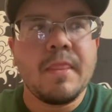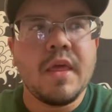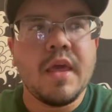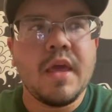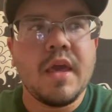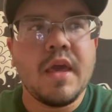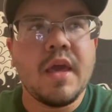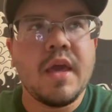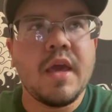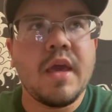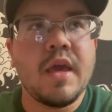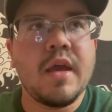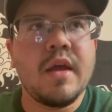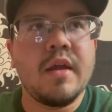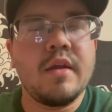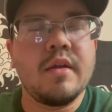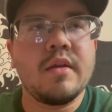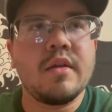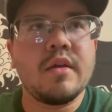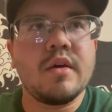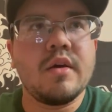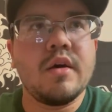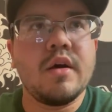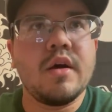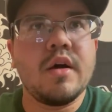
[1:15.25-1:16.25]

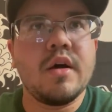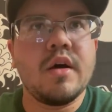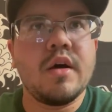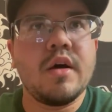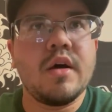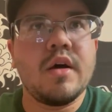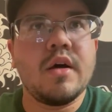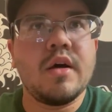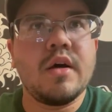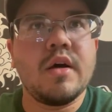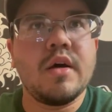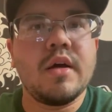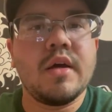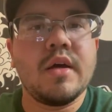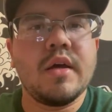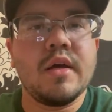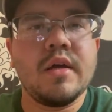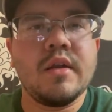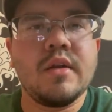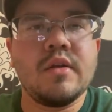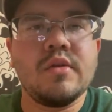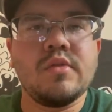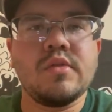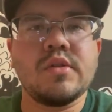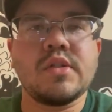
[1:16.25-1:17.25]
and
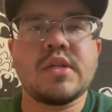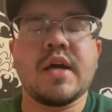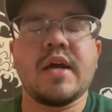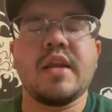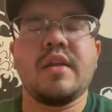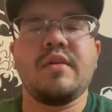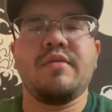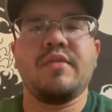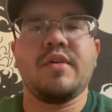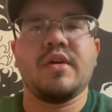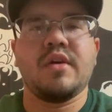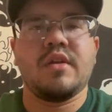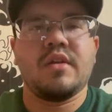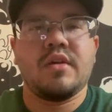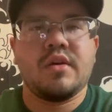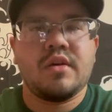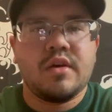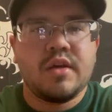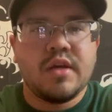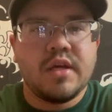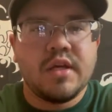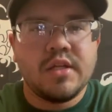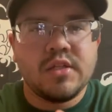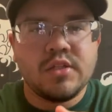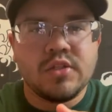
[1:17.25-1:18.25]
it was kind of an
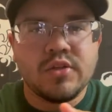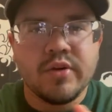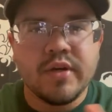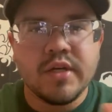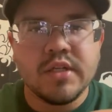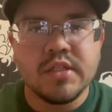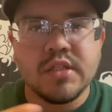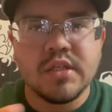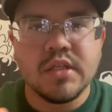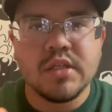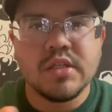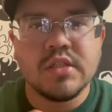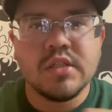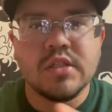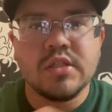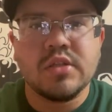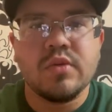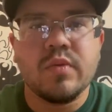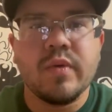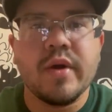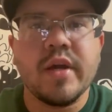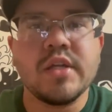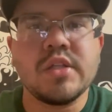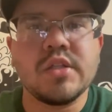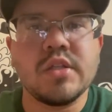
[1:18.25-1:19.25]
interesting
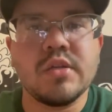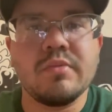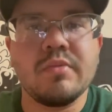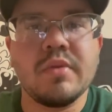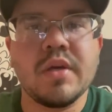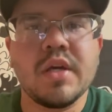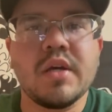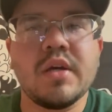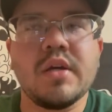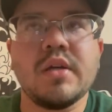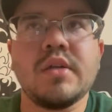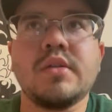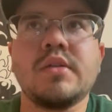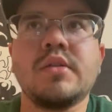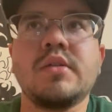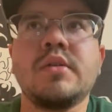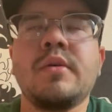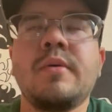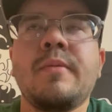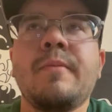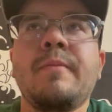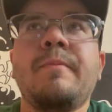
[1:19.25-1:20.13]
situation because